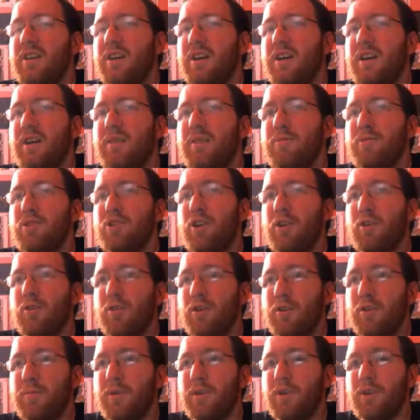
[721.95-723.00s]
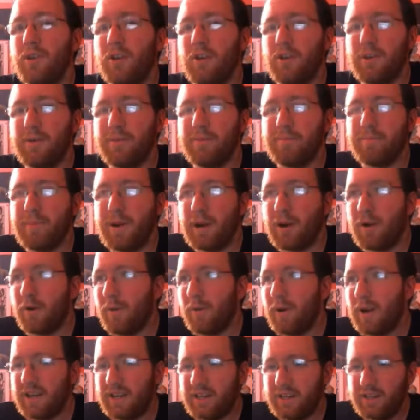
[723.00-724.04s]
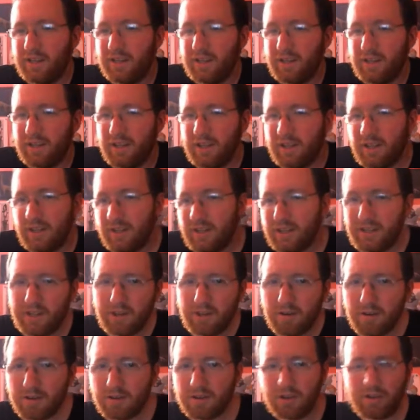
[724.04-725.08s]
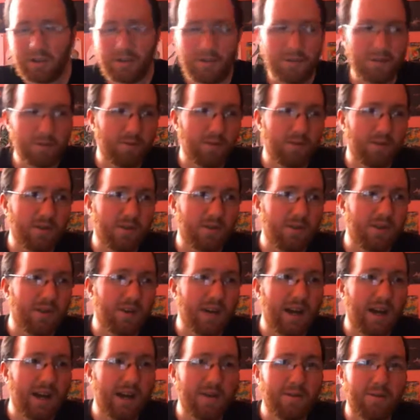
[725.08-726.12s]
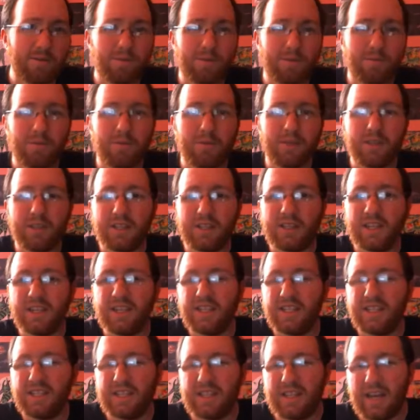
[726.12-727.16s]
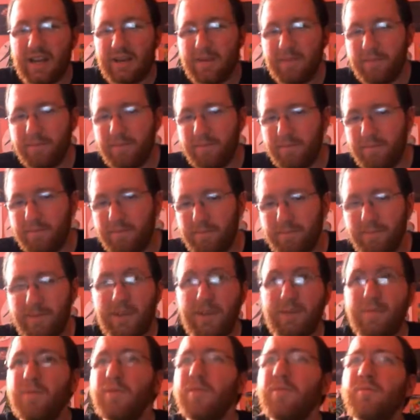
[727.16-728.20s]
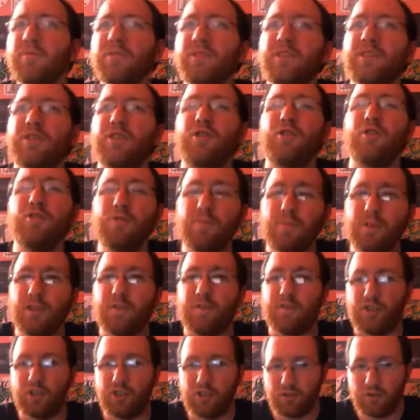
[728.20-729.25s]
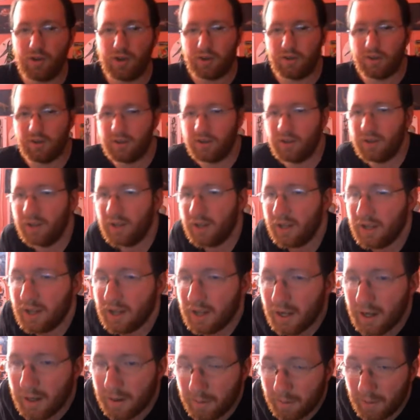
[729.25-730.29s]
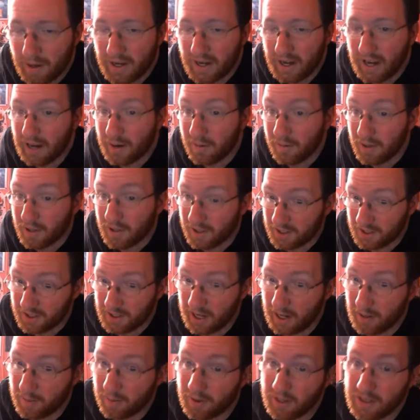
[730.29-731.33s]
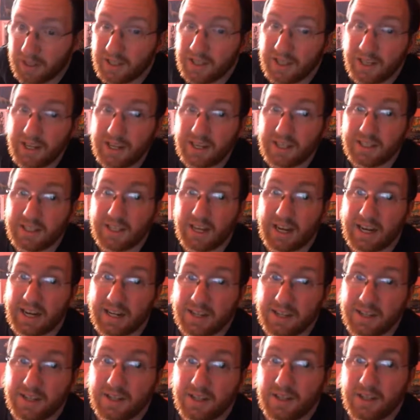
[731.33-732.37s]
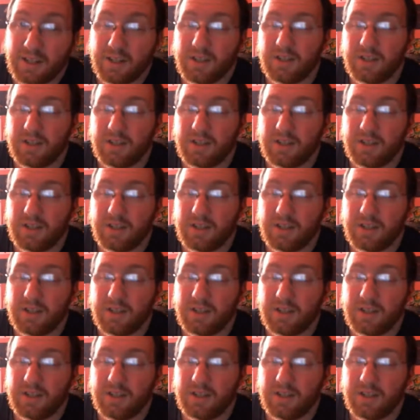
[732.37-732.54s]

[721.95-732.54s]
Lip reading: Totem Alolan Marowak, the other totems were not really they weren't really too much of a struggle. But I will say one thing is that